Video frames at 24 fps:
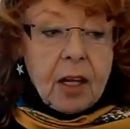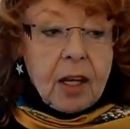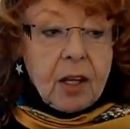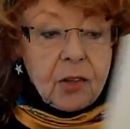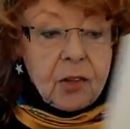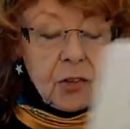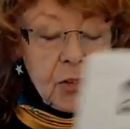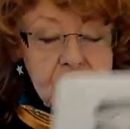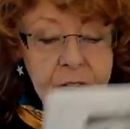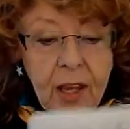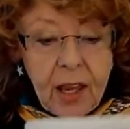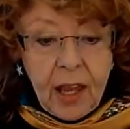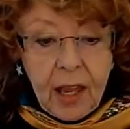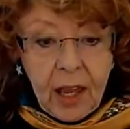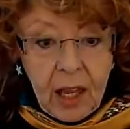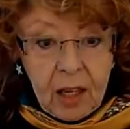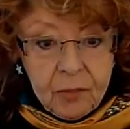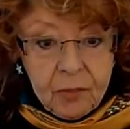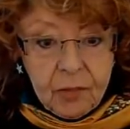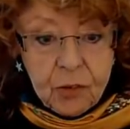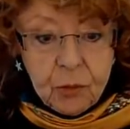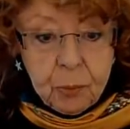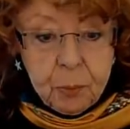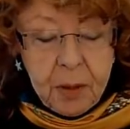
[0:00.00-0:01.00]
is to
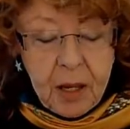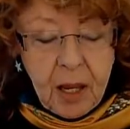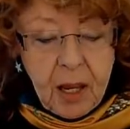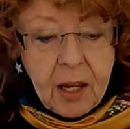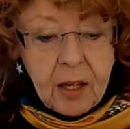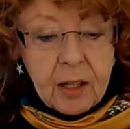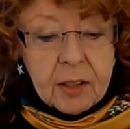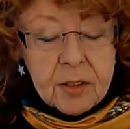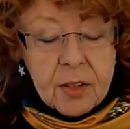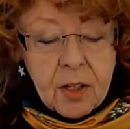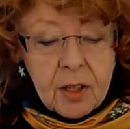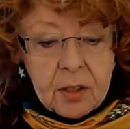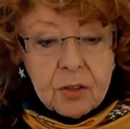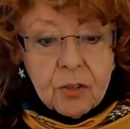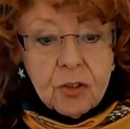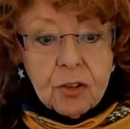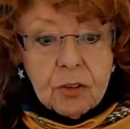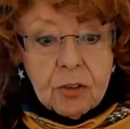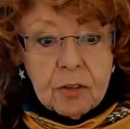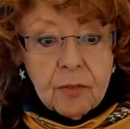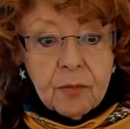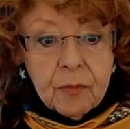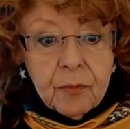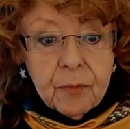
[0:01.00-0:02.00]
have us paying
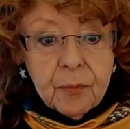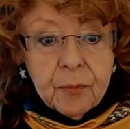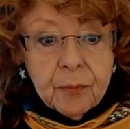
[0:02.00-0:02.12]
attention.